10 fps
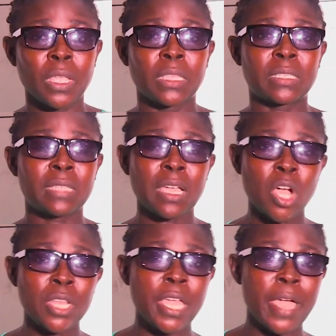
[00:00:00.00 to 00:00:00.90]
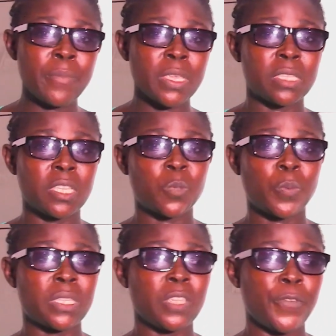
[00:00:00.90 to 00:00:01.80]
The second name is the
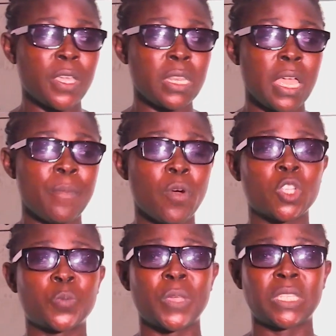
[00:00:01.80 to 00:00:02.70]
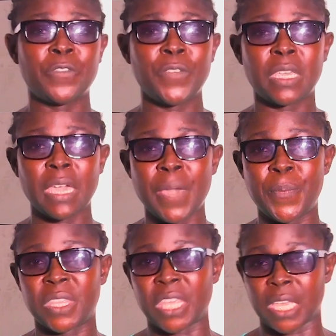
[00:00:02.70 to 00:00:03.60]
specific name or specific
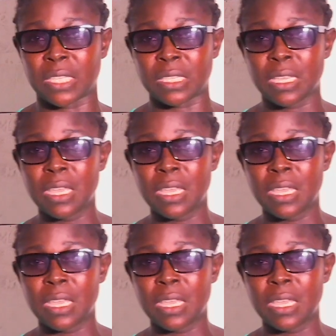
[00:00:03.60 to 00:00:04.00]
epithet.